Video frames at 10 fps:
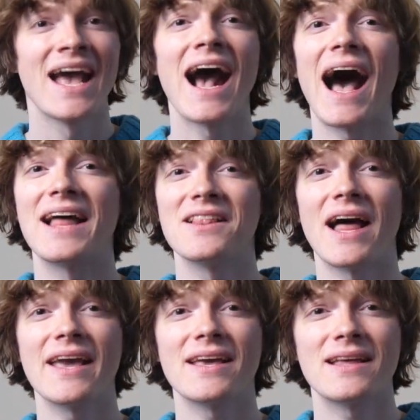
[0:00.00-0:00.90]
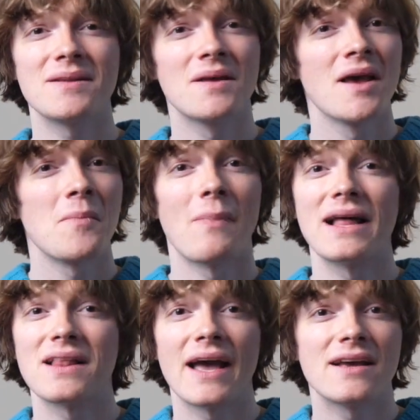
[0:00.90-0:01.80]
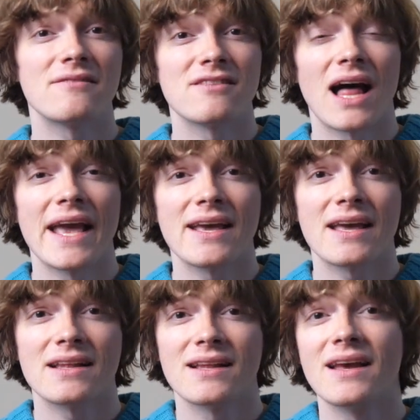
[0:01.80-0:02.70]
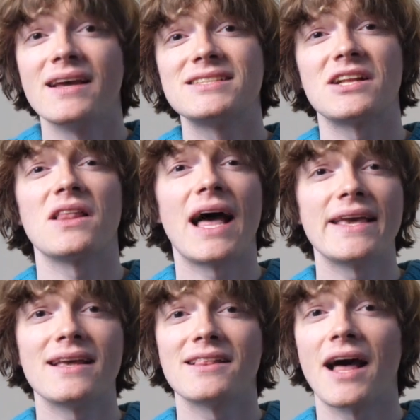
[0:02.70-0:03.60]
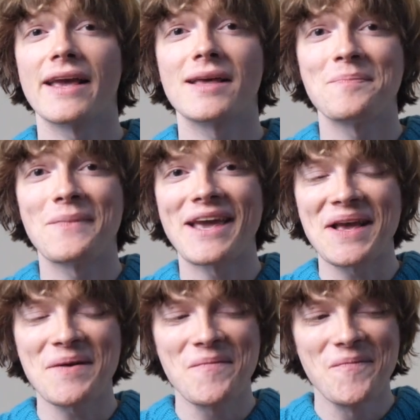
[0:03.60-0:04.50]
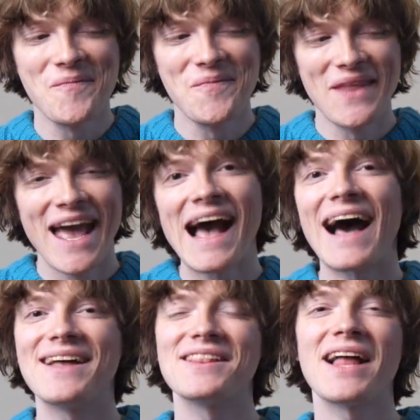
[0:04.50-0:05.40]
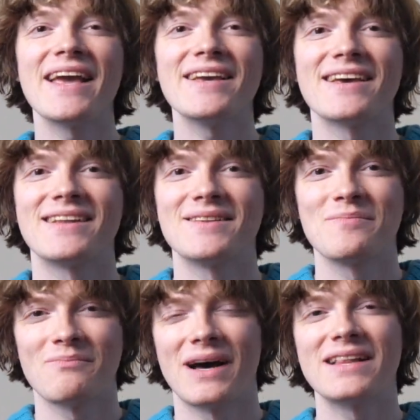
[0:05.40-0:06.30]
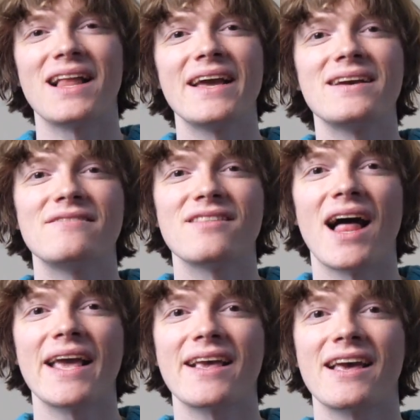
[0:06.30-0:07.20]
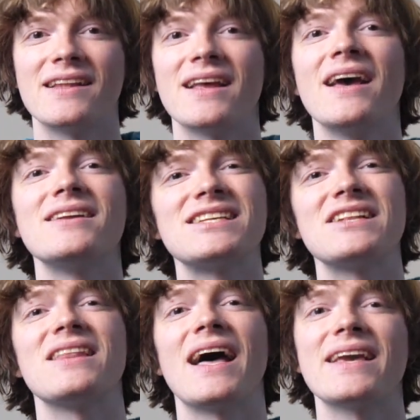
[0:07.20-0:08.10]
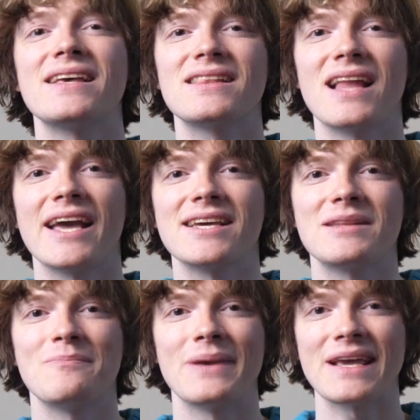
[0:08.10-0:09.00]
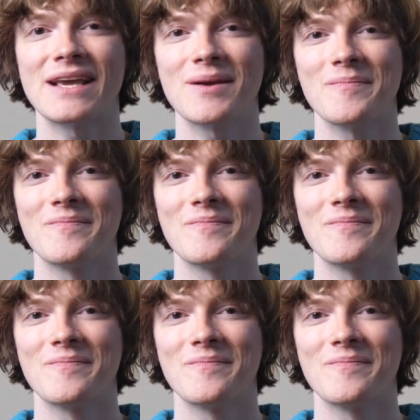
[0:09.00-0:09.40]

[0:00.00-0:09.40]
I liken my like of lichen to lichen me. I liken my like of lichen to lichen me.